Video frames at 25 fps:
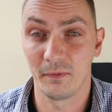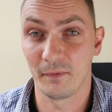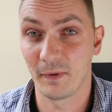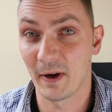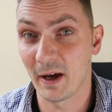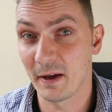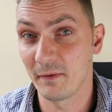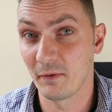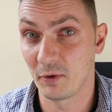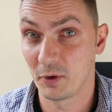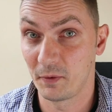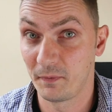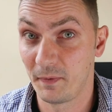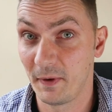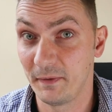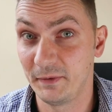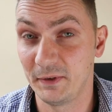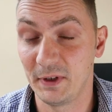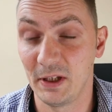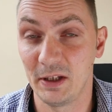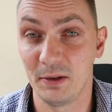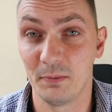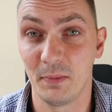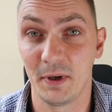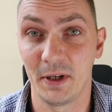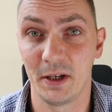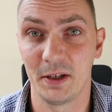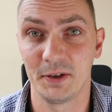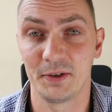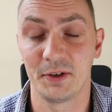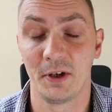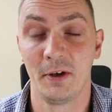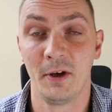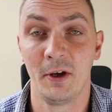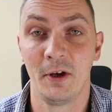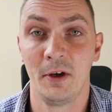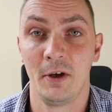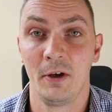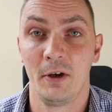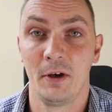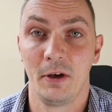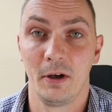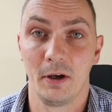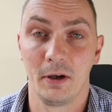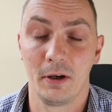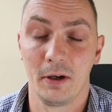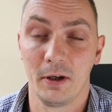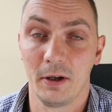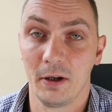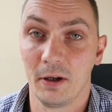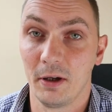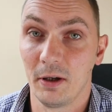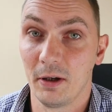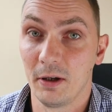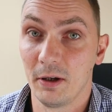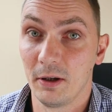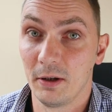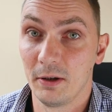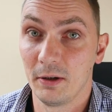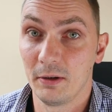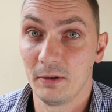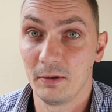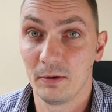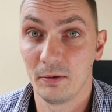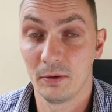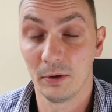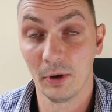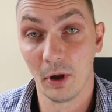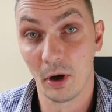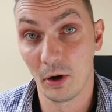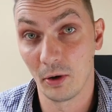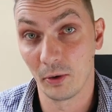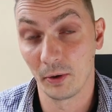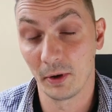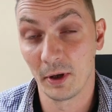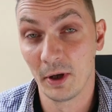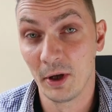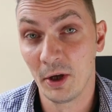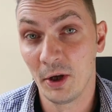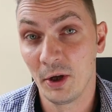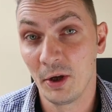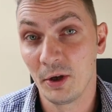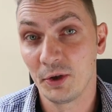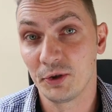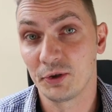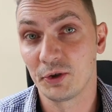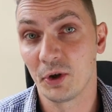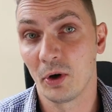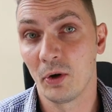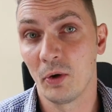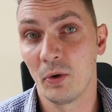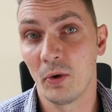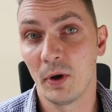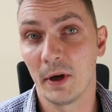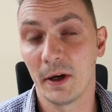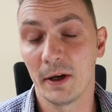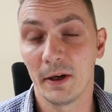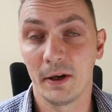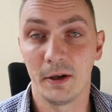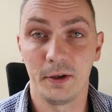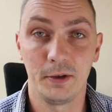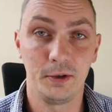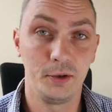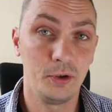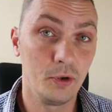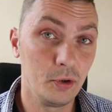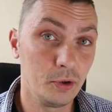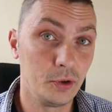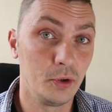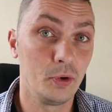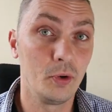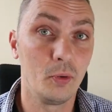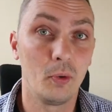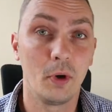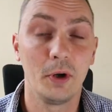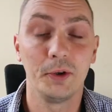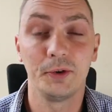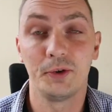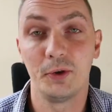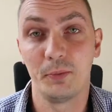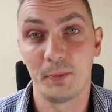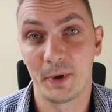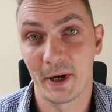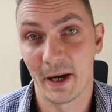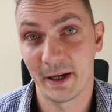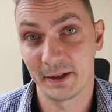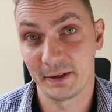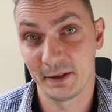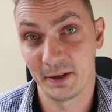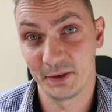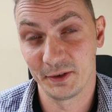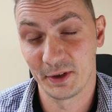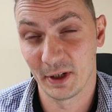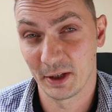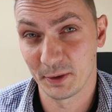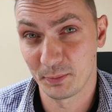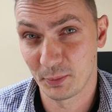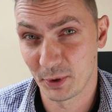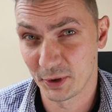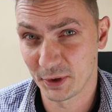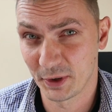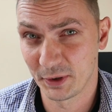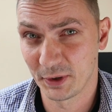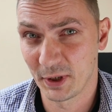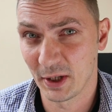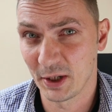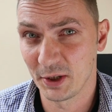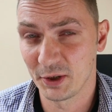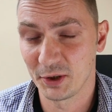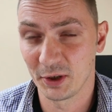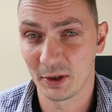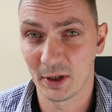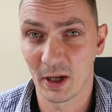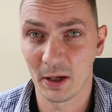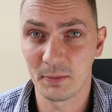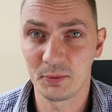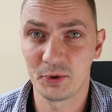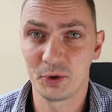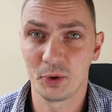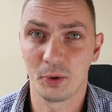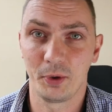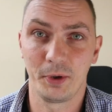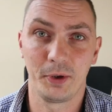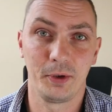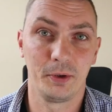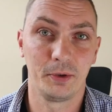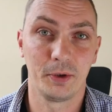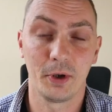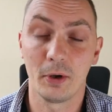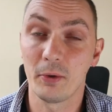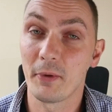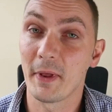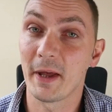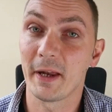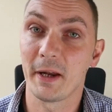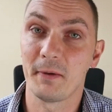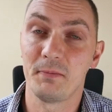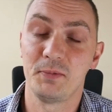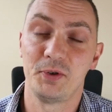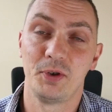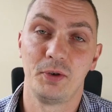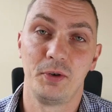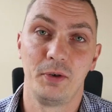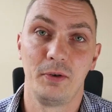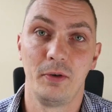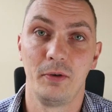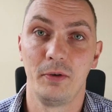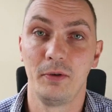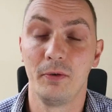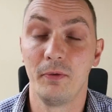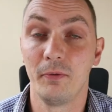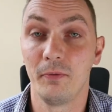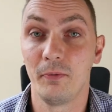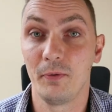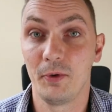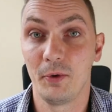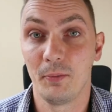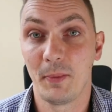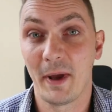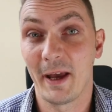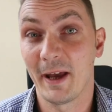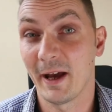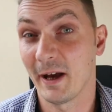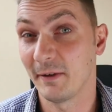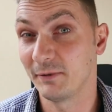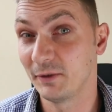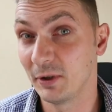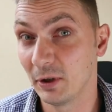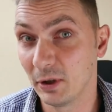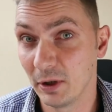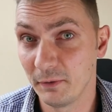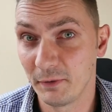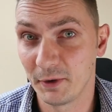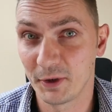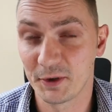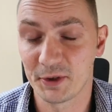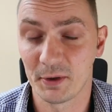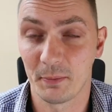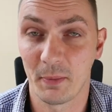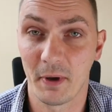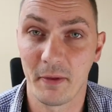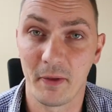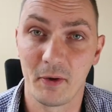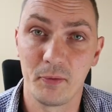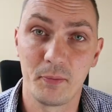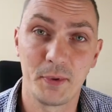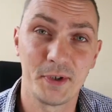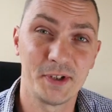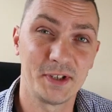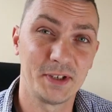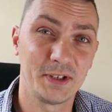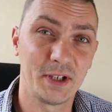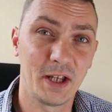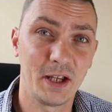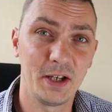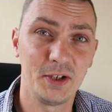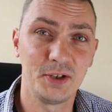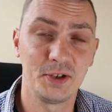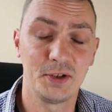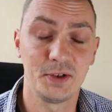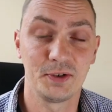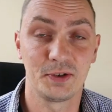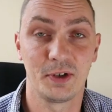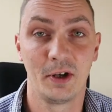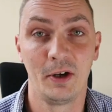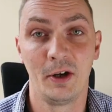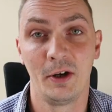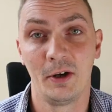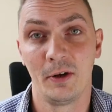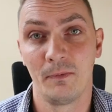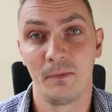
5 or 15 minutes long. So you do want to practice that presentation. I'm sure you know that. I'm sure you may have delivered some other presentations